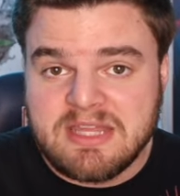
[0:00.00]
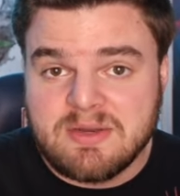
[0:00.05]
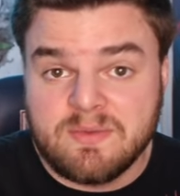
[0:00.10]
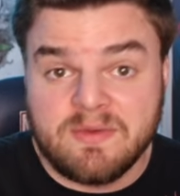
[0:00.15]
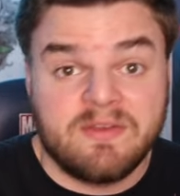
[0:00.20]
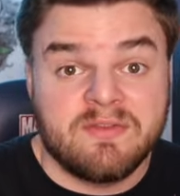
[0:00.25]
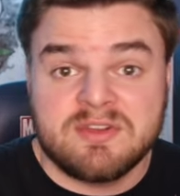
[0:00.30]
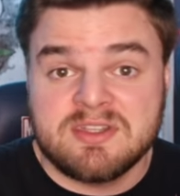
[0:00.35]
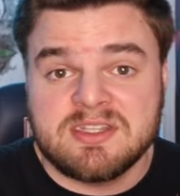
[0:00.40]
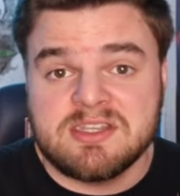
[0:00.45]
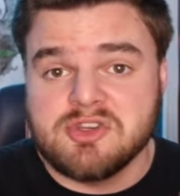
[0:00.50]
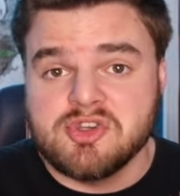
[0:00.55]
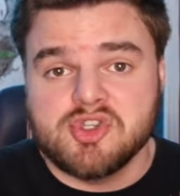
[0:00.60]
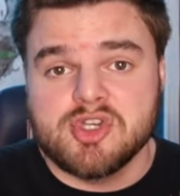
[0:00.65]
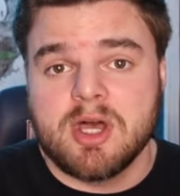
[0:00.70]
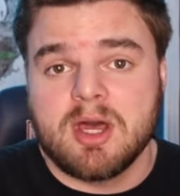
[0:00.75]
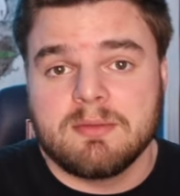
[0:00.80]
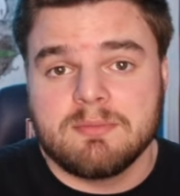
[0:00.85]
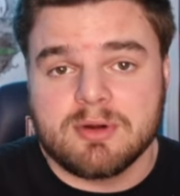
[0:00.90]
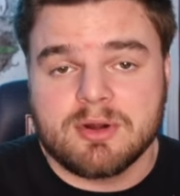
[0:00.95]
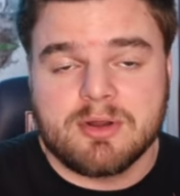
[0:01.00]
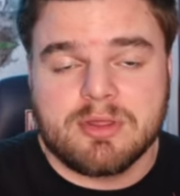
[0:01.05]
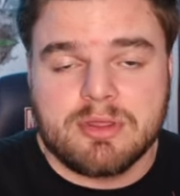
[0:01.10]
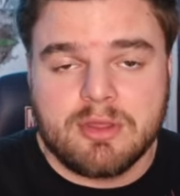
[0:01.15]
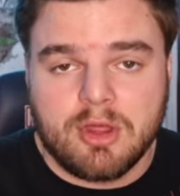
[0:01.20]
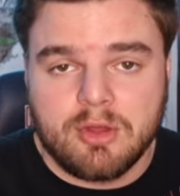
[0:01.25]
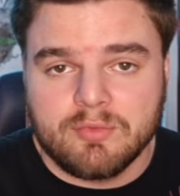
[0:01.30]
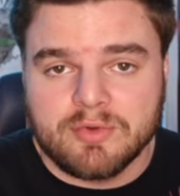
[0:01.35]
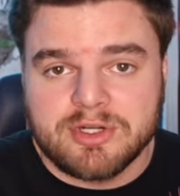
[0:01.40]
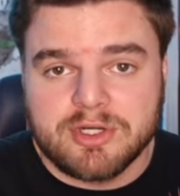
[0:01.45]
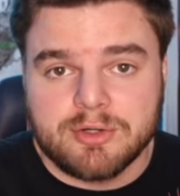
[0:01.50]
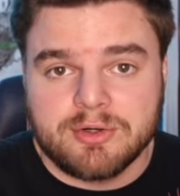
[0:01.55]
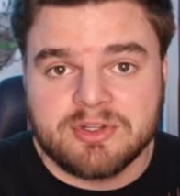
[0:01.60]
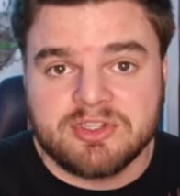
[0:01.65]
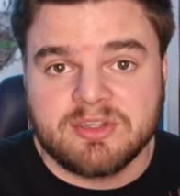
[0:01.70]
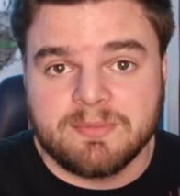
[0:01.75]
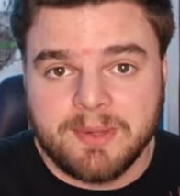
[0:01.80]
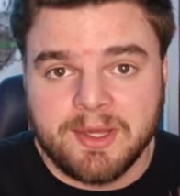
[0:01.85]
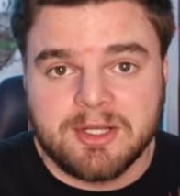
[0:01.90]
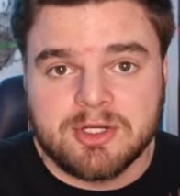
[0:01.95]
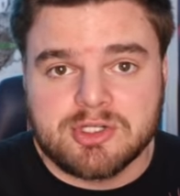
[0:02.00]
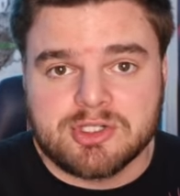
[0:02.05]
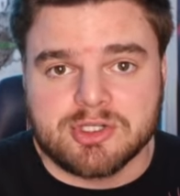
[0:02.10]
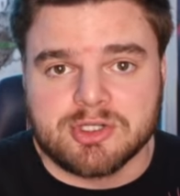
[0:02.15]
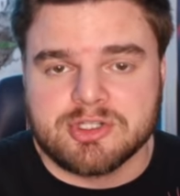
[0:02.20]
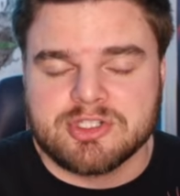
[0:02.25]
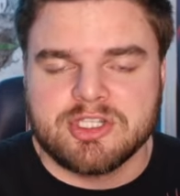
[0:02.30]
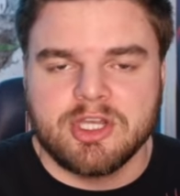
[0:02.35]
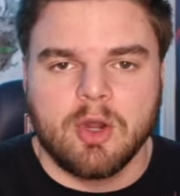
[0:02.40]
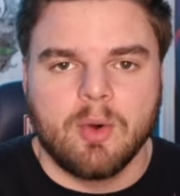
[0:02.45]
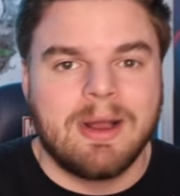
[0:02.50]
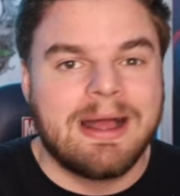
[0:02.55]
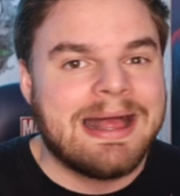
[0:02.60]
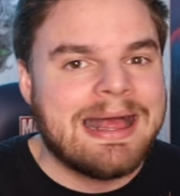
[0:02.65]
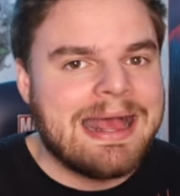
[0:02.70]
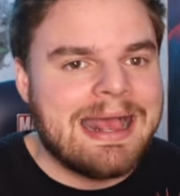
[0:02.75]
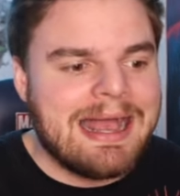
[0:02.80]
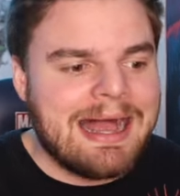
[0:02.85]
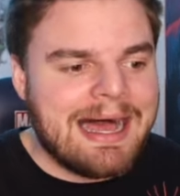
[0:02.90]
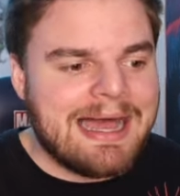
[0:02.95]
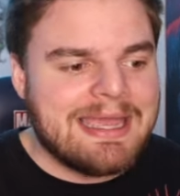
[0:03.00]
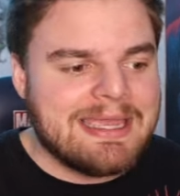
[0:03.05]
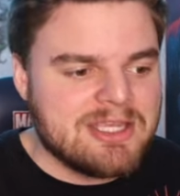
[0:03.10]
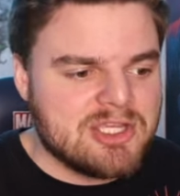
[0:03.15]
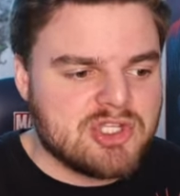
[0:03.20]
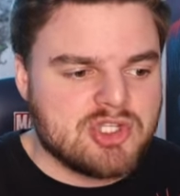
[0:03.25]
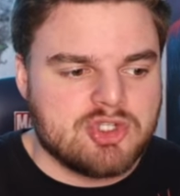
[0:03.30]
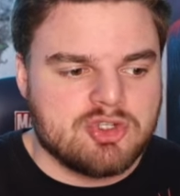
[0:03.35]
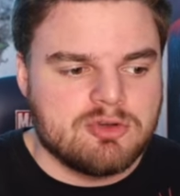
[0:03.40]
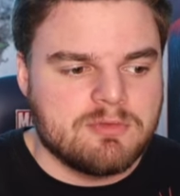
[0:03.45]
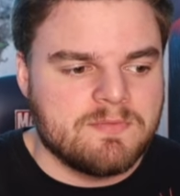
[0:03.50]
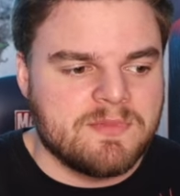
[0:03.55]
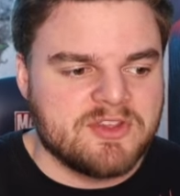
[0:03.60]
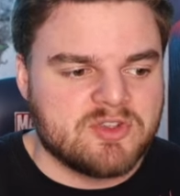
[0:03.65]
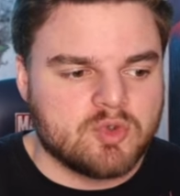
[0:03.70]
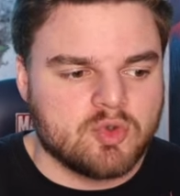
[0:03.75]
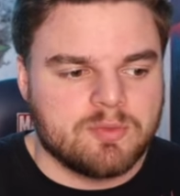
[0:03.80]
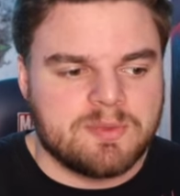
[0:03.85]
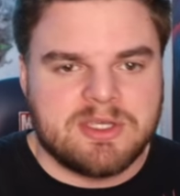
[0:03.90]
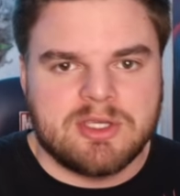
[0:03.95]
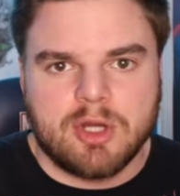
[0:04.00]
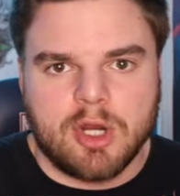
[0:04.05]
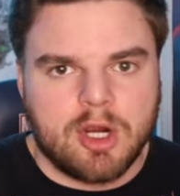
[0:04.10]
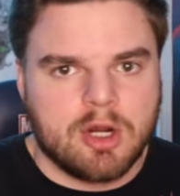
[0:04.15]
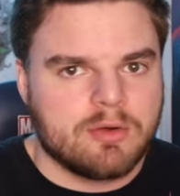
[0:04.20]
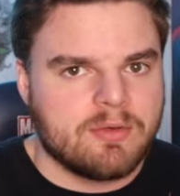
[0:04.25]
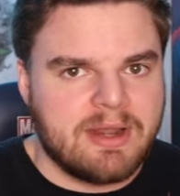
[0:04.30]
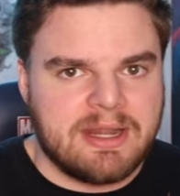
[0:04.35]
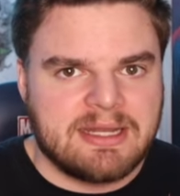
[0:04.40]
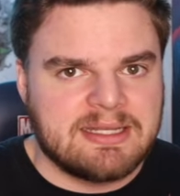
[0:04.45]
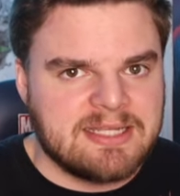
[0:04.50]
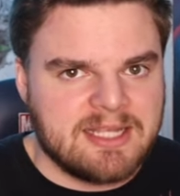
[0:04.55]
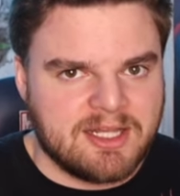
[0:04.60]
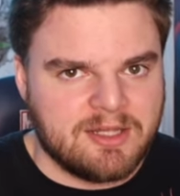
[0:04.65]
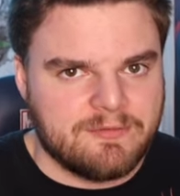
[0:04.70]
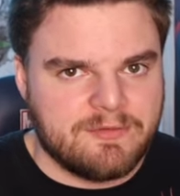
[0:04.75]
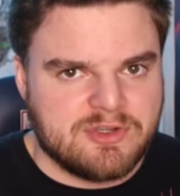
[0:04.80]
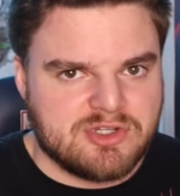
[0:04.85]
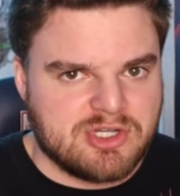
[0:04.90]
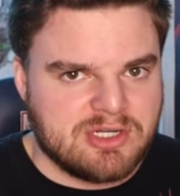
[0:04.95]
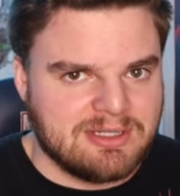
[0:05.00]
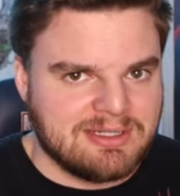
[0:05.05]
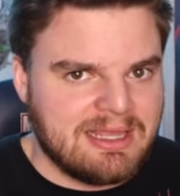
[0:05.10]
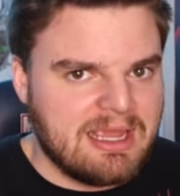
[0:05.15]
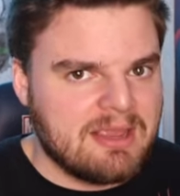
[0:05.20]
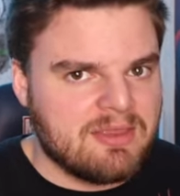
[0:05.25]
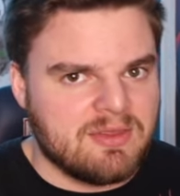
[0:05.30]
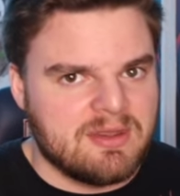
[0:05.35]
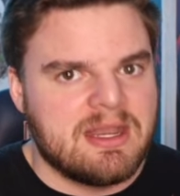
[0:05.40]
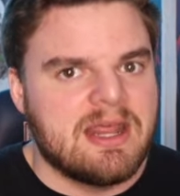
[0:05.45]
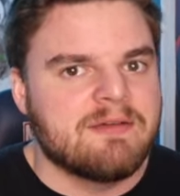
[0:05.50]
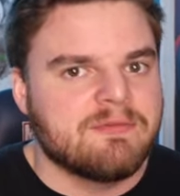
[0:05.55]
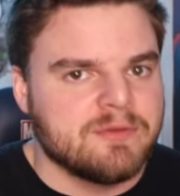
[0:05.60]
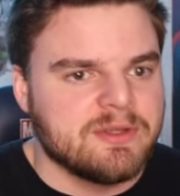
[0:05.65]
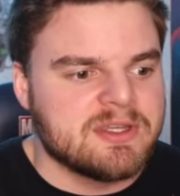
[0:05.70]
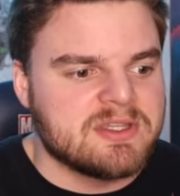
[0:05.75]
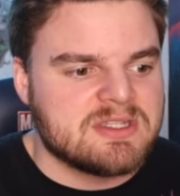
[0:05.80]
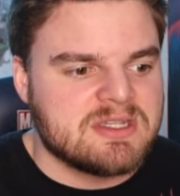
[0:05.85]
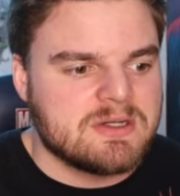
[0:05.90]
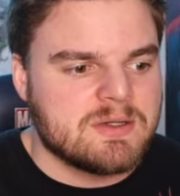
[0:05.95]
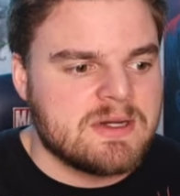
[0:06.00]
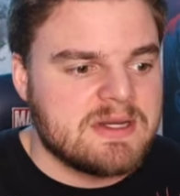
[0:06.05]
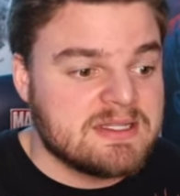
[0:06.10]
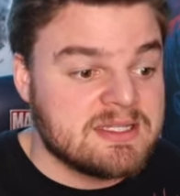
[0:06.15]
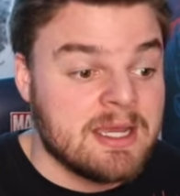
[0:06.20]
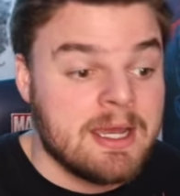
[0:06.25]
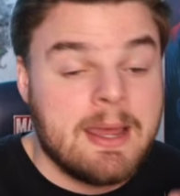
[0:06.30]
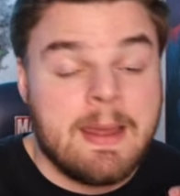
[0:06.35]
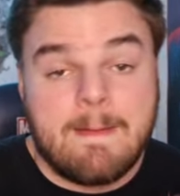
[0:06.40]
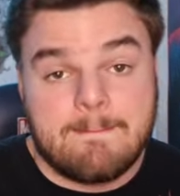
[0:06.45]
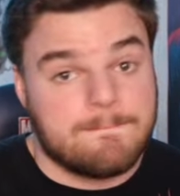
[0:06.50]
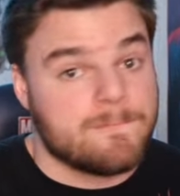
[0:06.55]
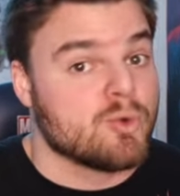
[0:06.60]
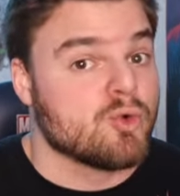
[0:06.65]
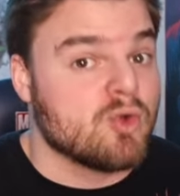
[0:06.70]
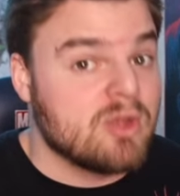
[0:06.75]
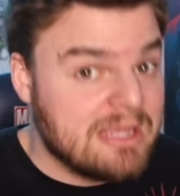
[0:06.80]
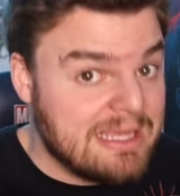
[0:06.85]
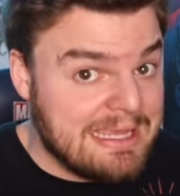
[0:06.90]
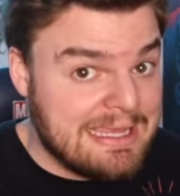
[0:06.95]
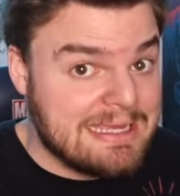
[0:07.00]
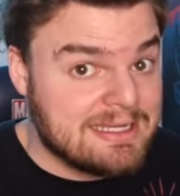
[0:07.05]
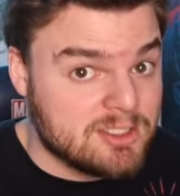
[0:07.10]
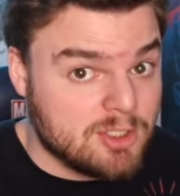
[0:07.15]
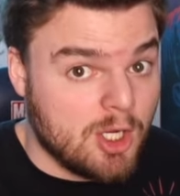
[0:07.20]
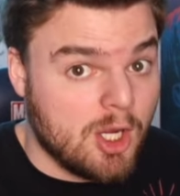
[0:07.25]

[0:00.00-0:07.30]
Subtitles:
And we've even seen John Bernthal return as the Punisher. So I assume this will be R-rated television like the Netflix series. Bring it